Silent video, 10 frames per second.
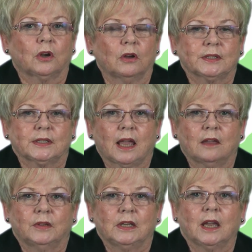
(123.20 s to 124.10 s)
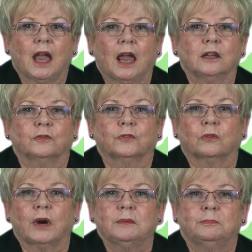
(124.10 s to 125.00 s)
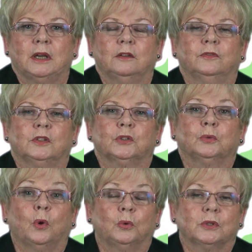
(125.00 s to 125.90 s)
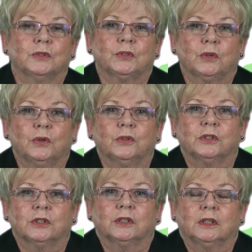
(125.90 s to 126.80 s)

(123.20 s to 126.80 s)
cost saving and of great benefit to all concerned.